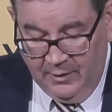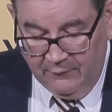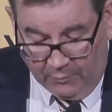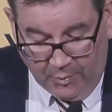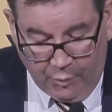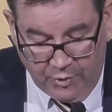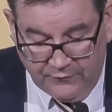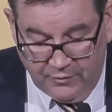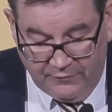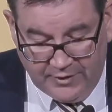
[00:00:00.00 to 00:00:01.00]
From the point
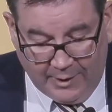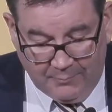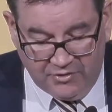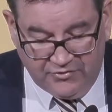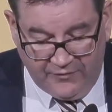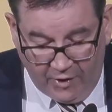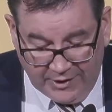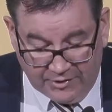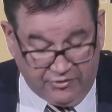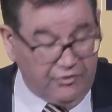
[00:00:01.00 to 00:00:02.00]
of view of the government's
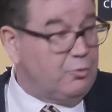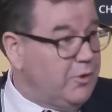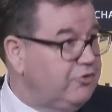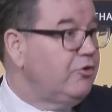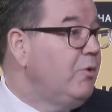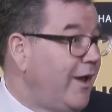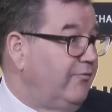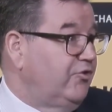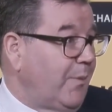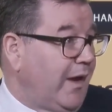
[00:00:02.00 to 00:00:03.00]
finances, we do
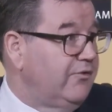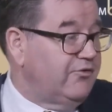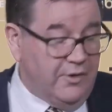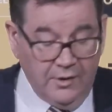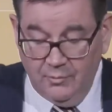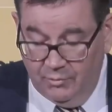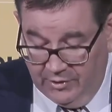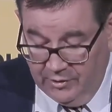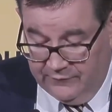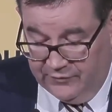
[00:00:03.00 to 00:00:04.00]
have space
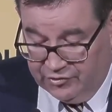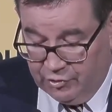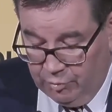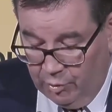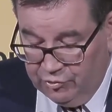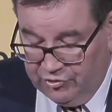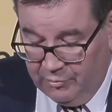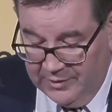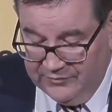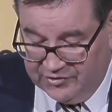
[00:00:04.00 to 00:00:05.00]
within the fiscal rules
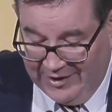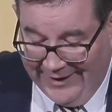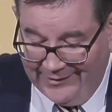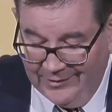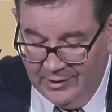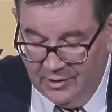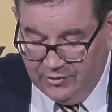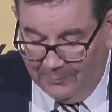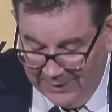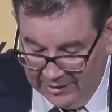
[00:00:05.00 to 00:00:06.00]
that we've set
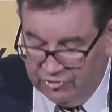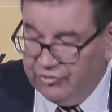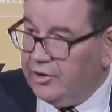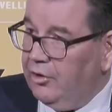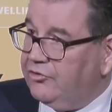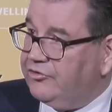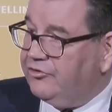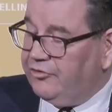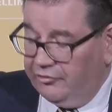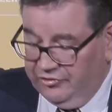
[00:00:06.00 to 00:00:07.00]
to manage the costs
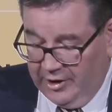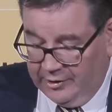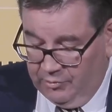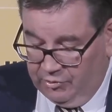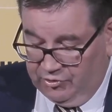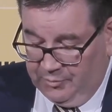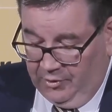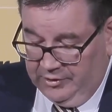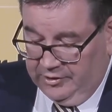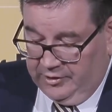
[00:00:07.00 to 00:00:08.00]
associated with
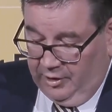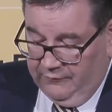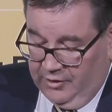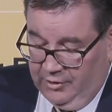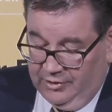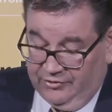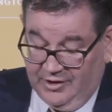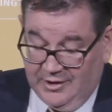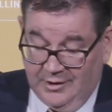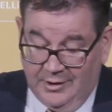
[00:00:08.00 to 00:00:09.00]
responding to
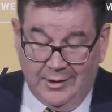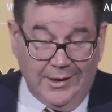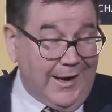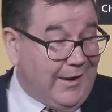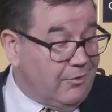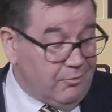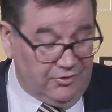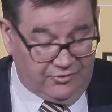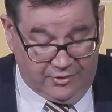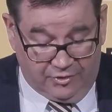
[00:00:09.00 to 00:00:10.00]
COVID-19 and the
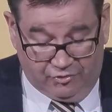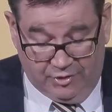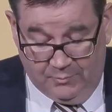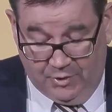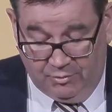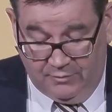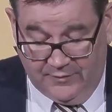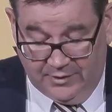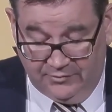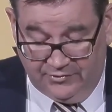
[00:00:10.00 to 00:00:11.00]
recent extreme weather
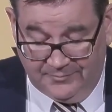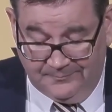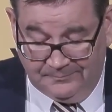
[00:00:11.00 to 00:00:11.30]
events.